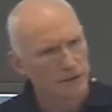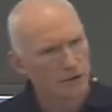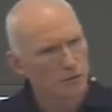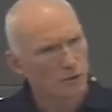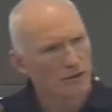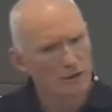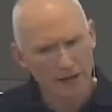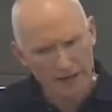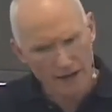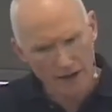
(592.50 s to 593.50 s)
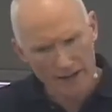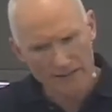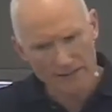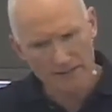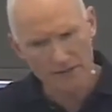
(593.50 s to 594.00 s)
You know, it's one of the great
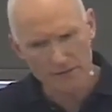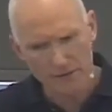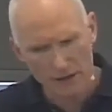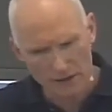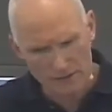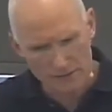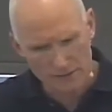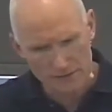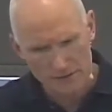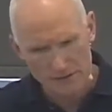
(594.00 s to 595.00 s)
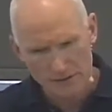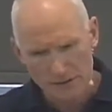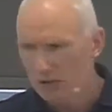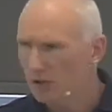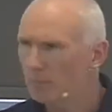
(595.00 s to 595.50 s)
heights of love
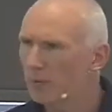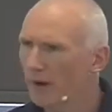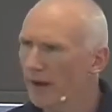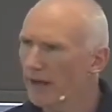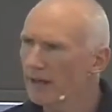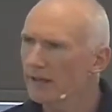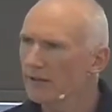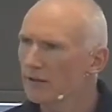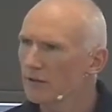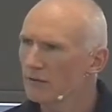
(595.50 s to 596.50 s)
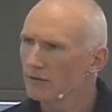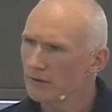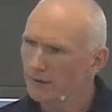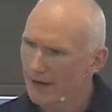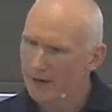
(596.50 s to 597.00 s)
to pray
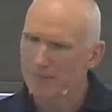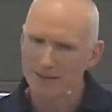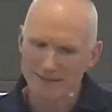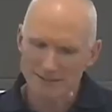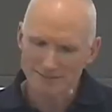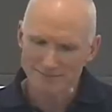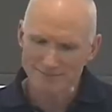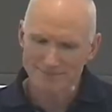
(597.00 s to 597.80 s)
for your enemies.